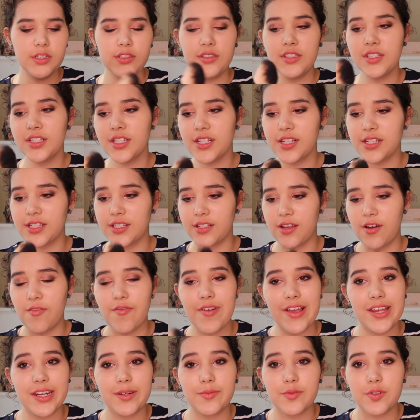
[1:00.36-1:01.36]
This is a
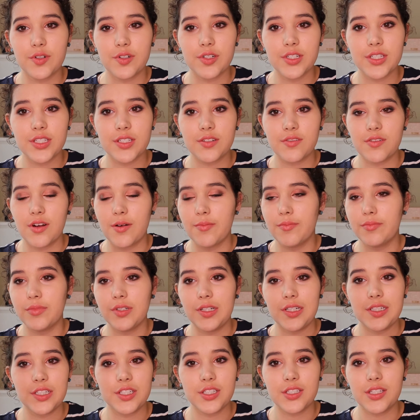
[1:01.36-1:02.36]
random Nordstrom
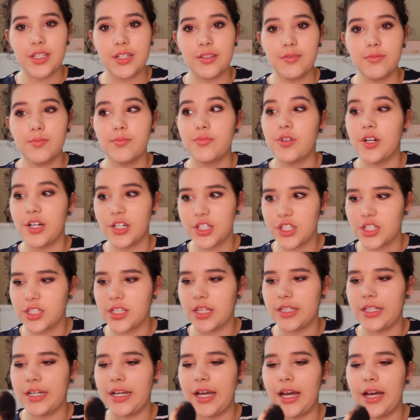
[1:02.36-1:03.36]
brush
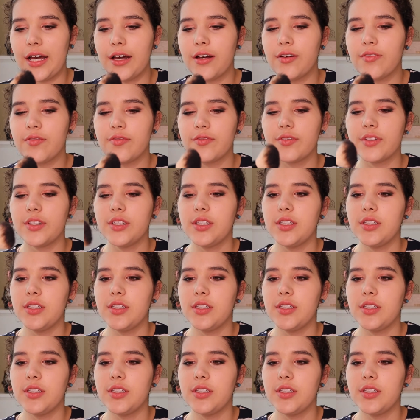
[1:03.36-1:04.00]
that I have.